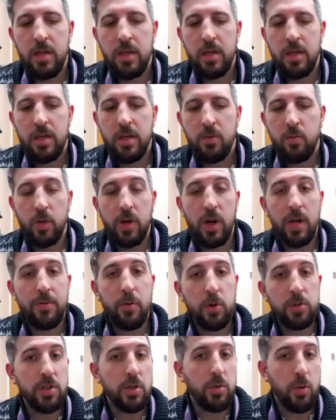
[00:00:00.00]
what I've
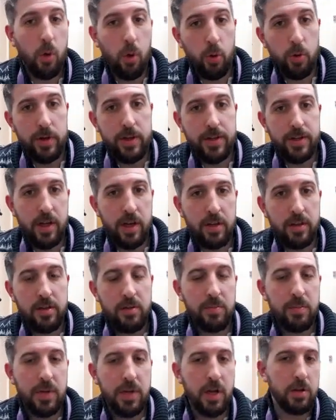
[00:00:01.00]
also already done,
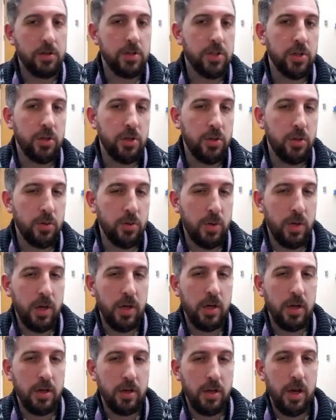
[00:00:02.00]
but I'll show you
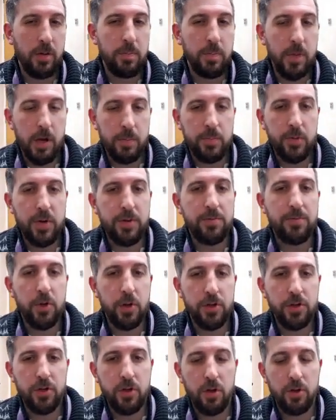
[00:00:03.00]
a brief
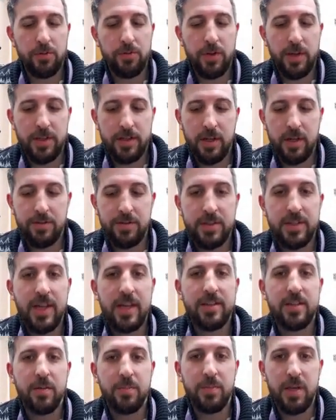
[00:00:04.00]
version of, is I've
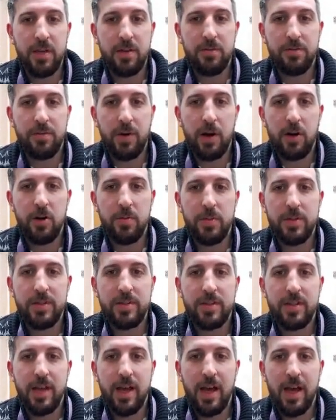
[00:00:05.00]
set up the
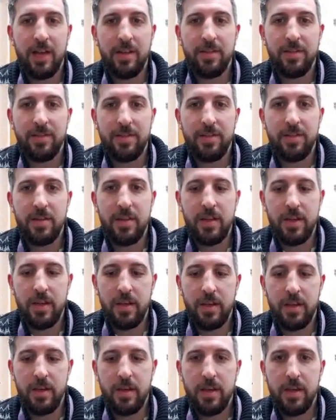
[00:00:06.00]
environment and
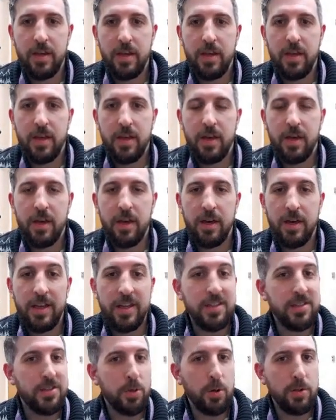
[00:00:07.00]
the
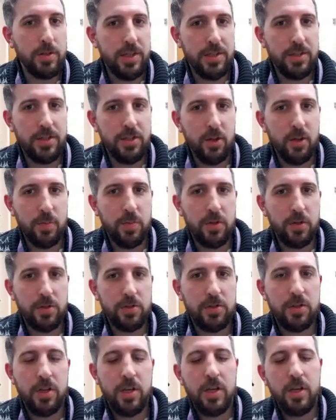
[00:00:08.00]
installed EEG
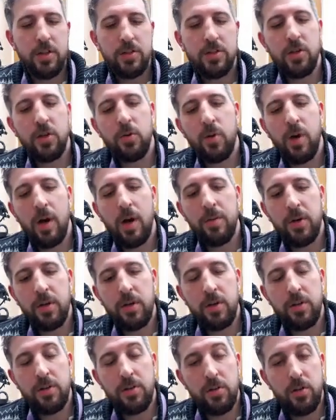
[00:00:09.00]
notebooks. So I'm not going
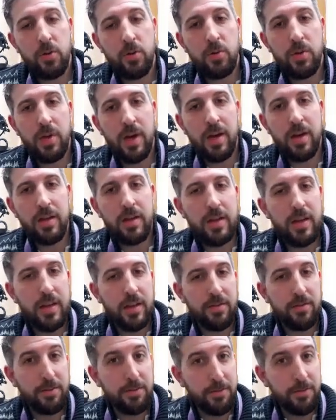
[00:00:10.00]
to do that
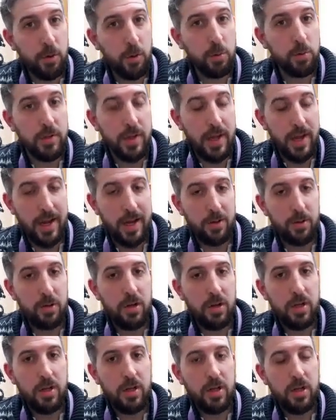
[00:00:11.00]
in full now
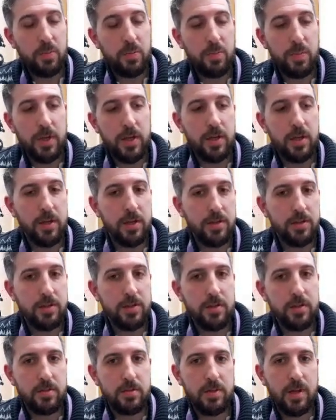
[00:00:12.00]

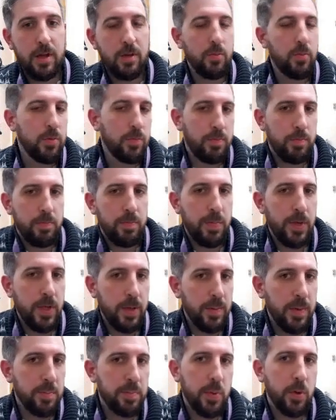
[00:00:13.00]
because that would be a
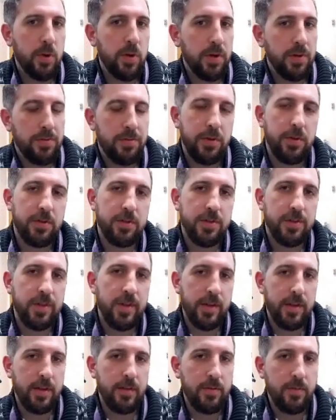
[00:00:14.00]
bit boring for you to
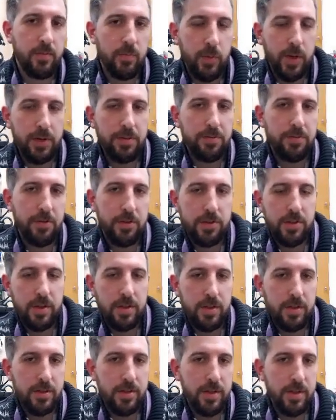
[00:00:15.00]
sit and wait for
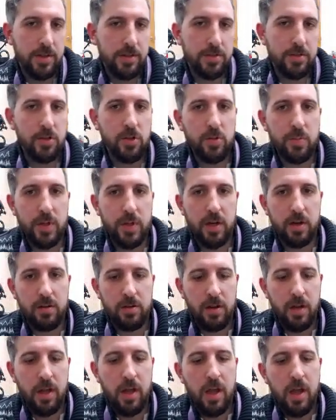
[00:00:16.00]
something to install, but
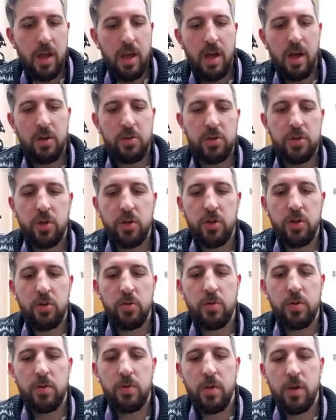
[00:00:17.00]
I'll show you
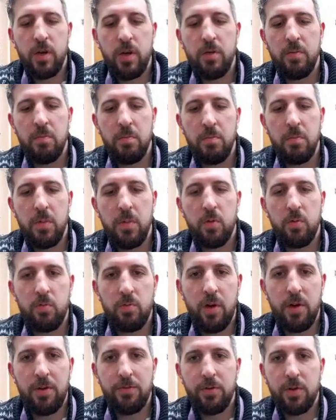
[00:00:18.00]

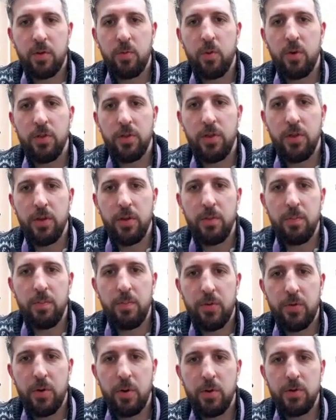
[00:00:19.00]
roughly what the
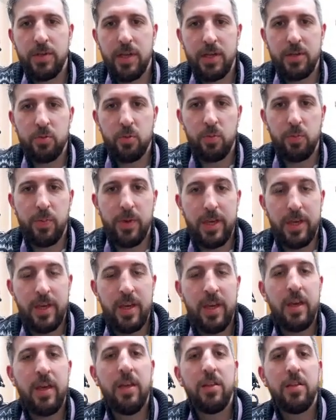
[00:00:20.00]
process will be.
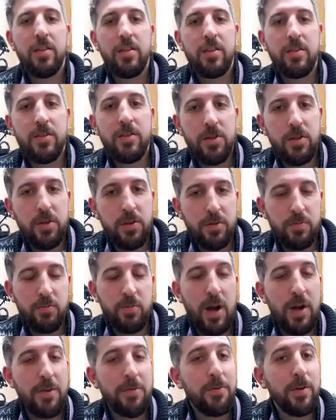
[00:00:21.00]
You
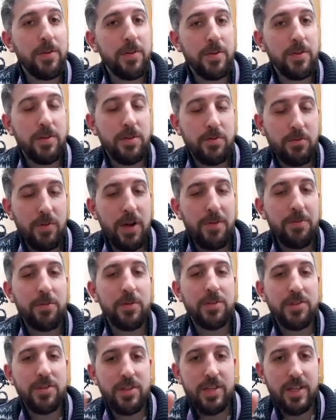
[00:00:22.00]

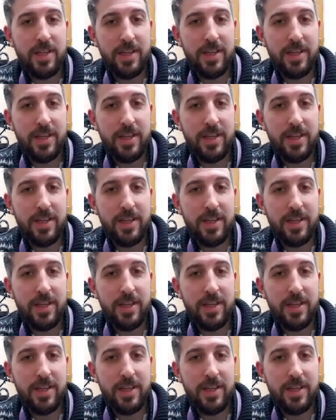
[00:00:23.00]
reference the